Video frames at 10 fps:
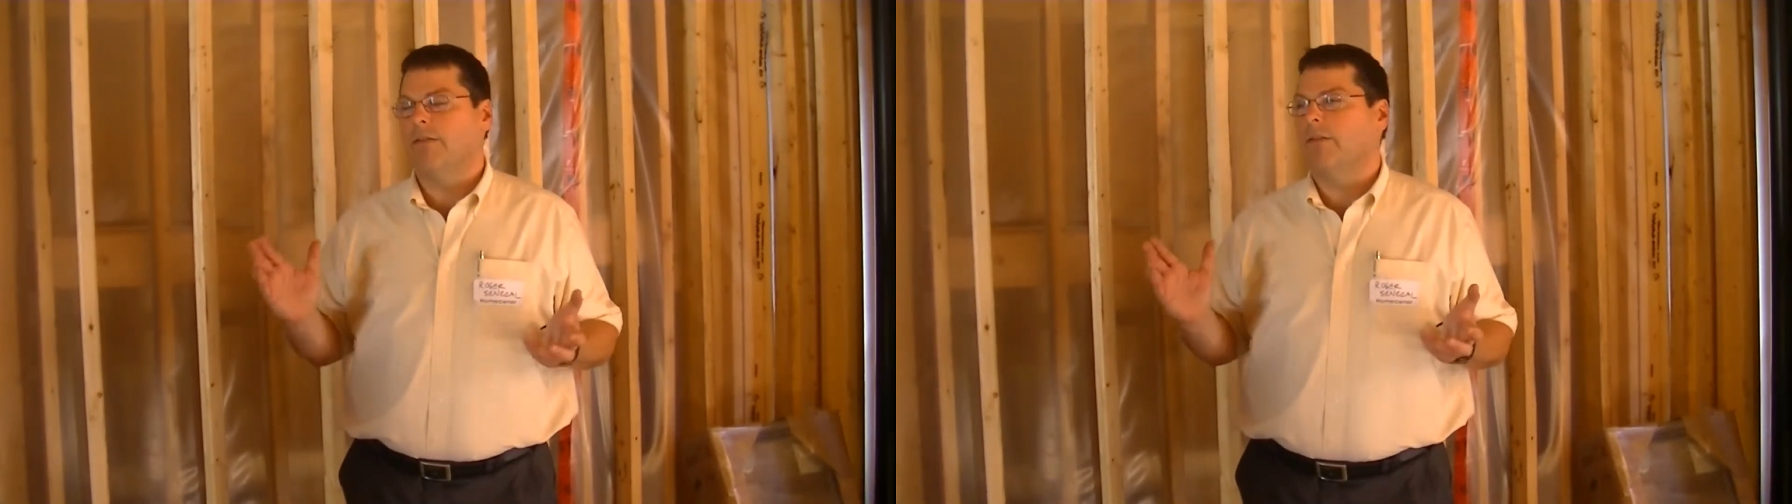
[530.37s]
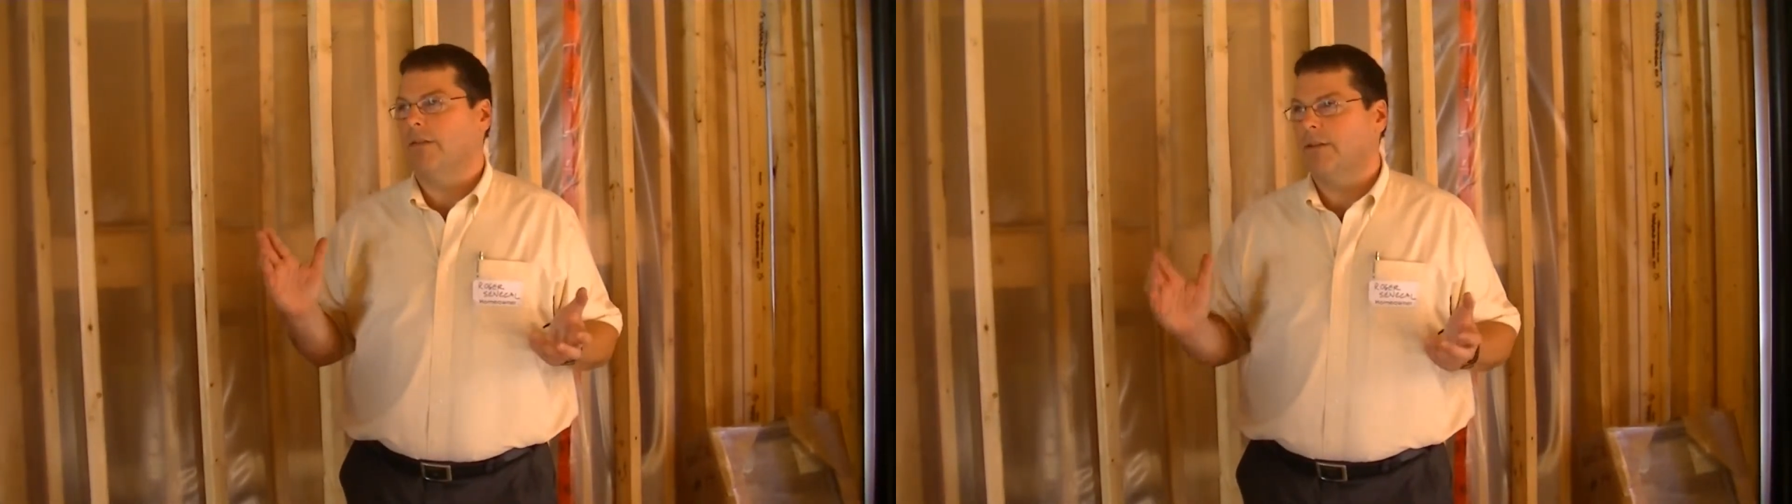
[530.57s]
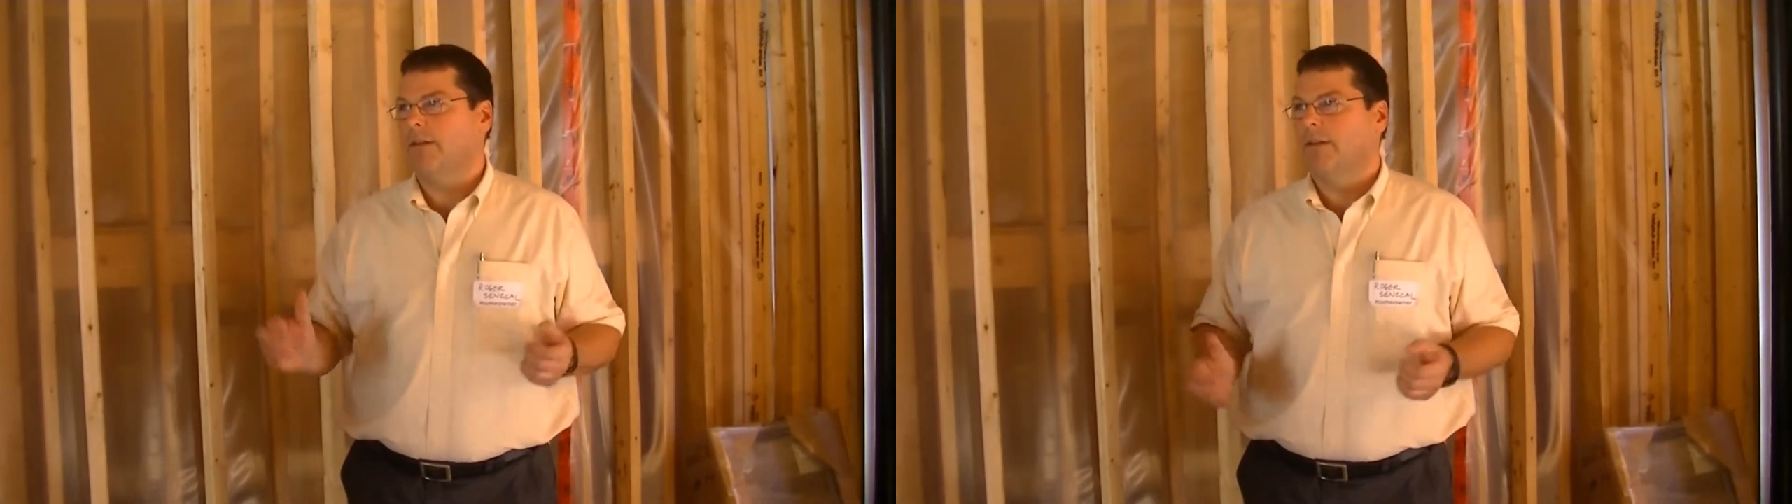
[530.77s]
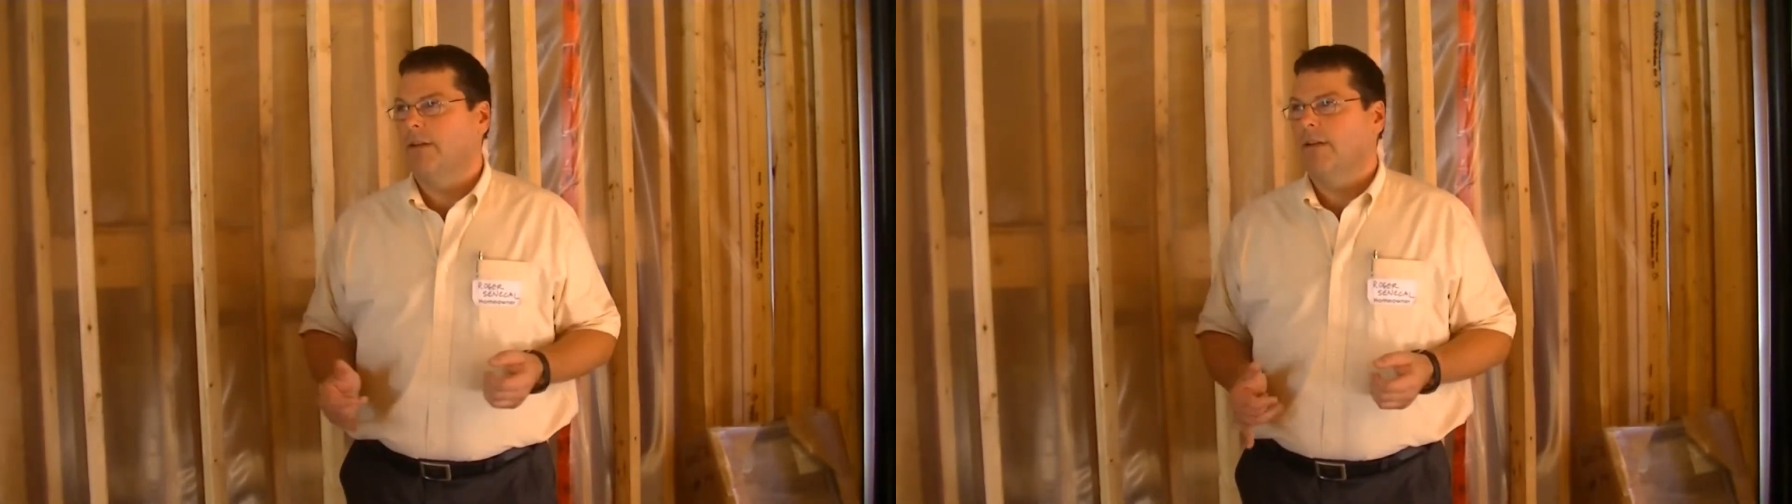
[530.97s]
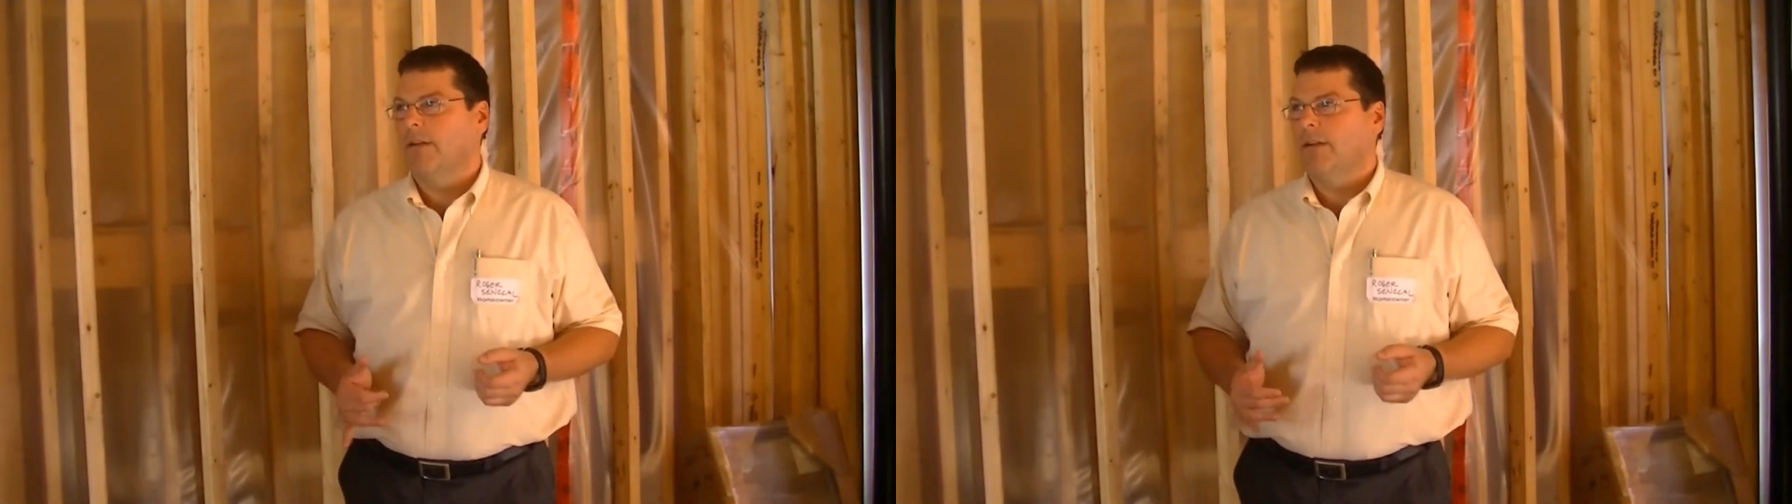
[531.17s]
some
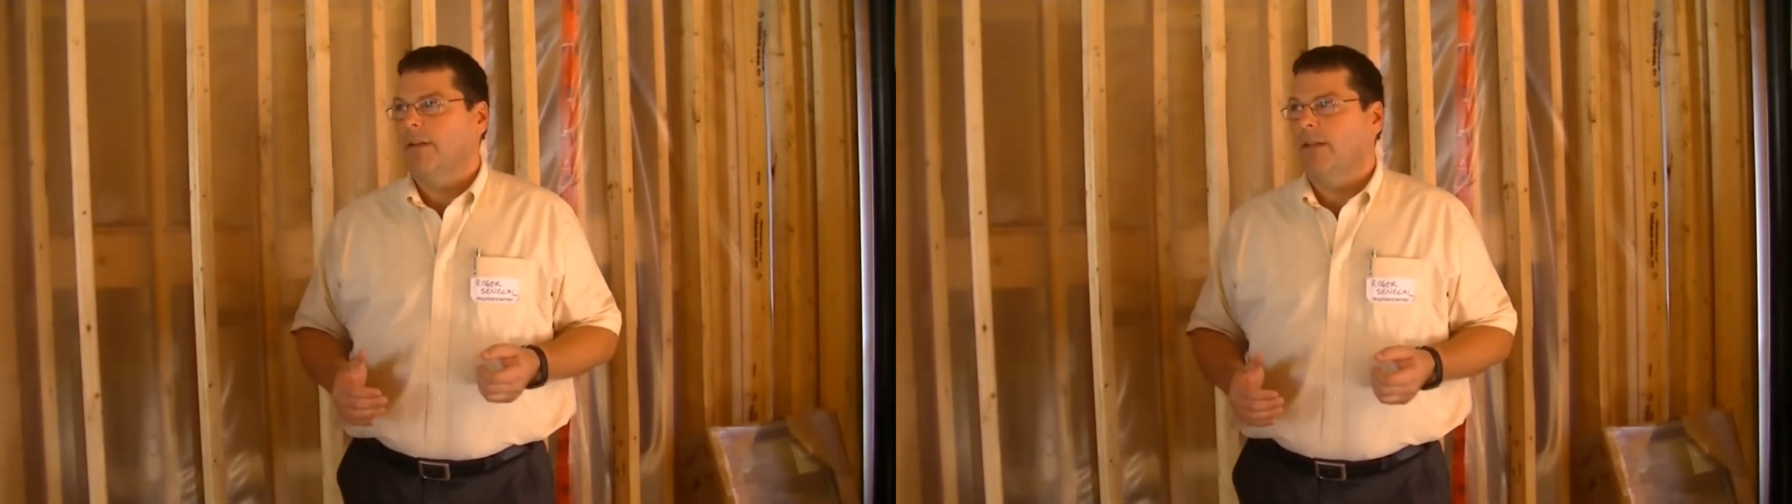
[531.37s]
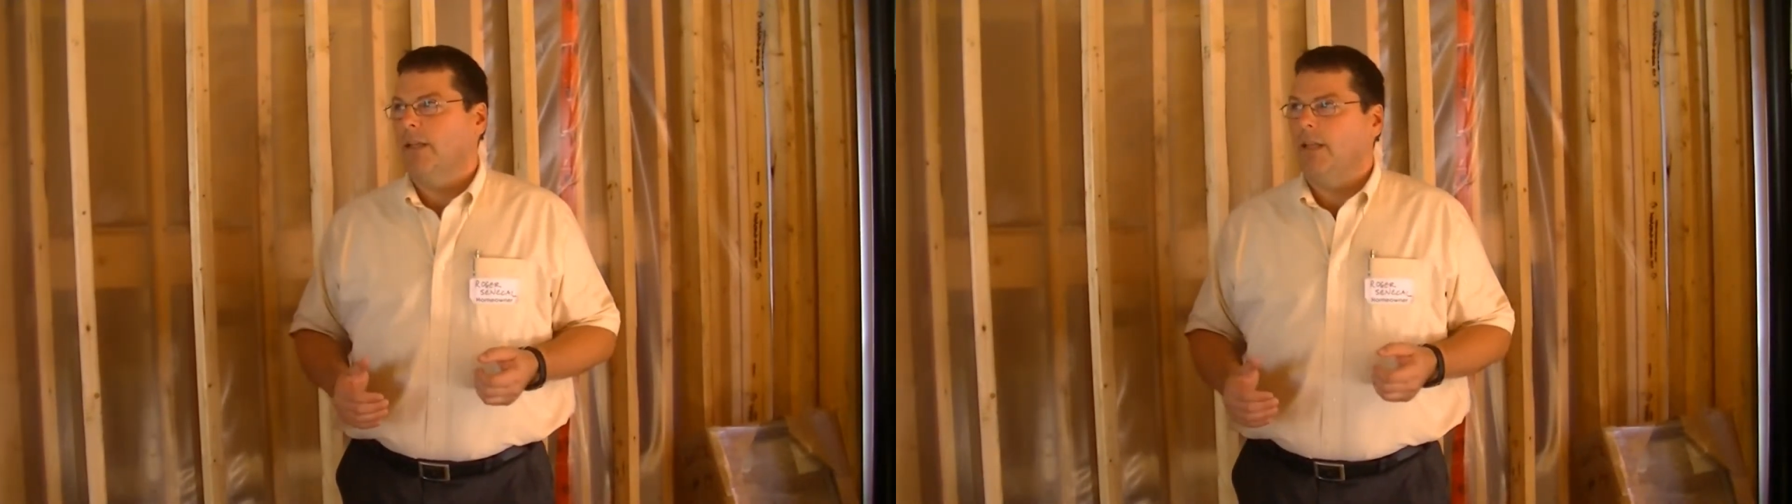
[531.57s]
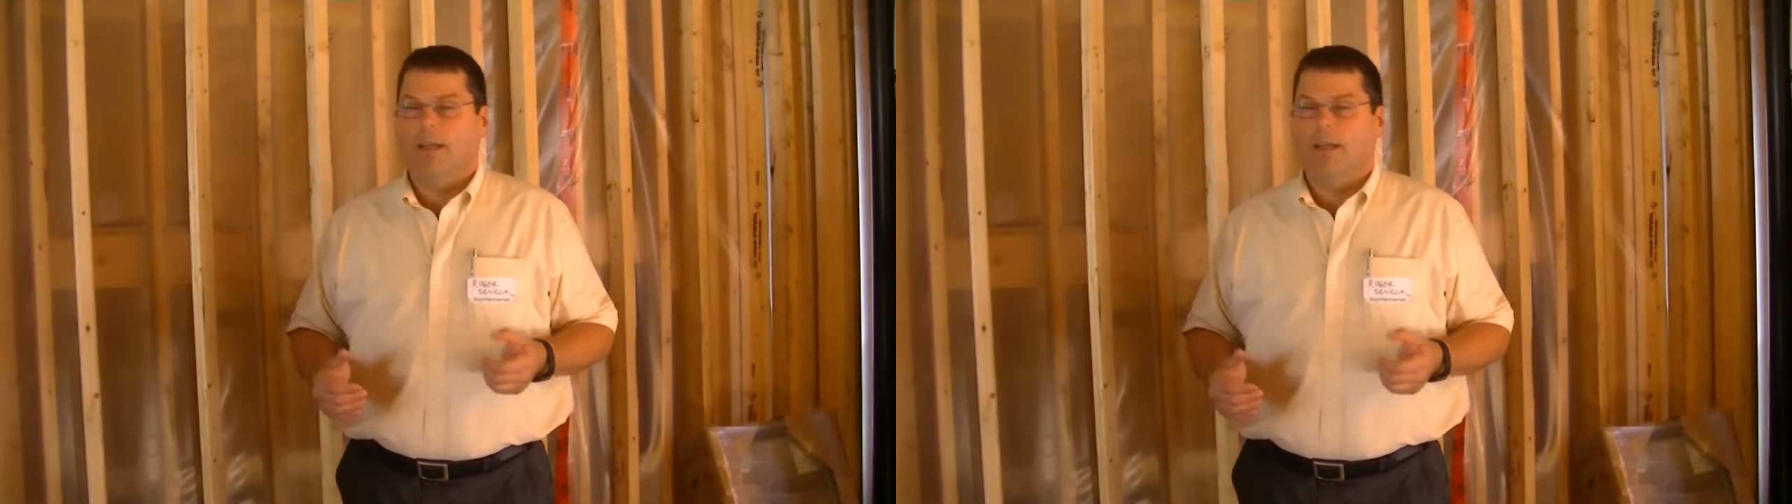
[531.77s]
tall buildings.